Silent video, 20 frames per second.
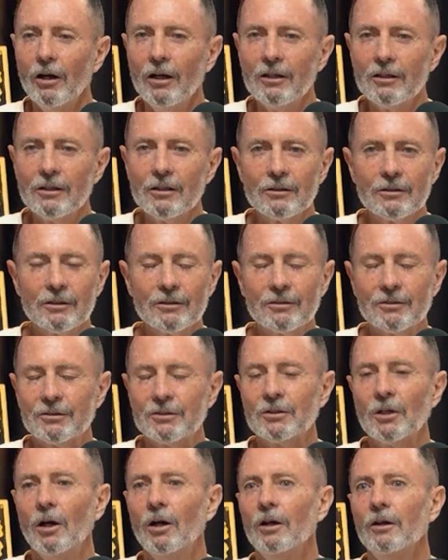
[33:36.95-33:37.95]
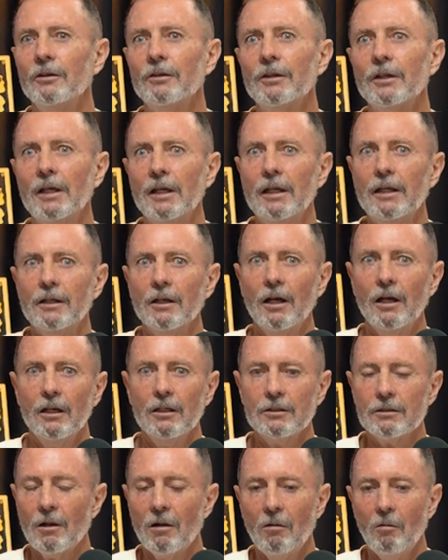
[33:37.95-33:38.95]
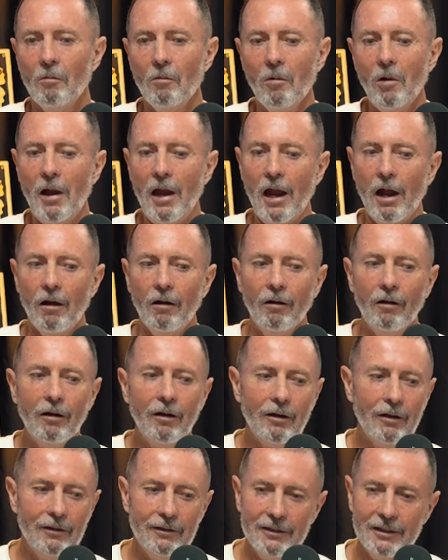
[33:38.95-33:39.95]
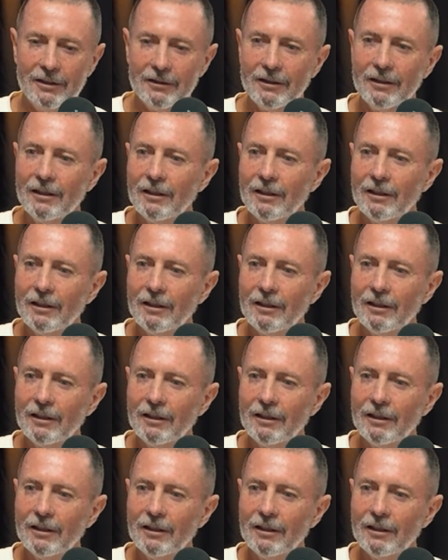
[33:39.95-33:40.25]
got So then he goes, wow. And